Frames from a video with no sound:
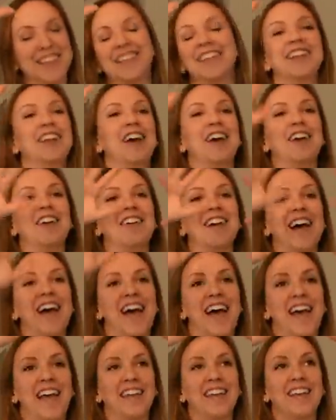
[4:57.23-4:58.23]
you know,
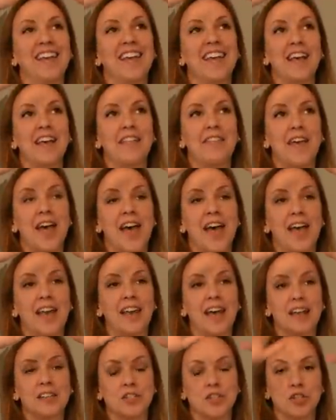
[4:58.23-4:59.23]
and then
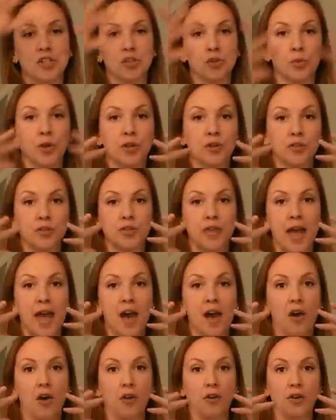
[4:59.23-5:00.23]
as you trickle
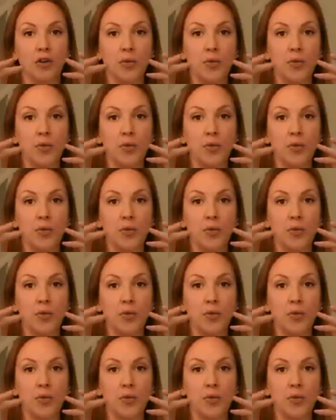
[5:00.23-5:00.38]
down,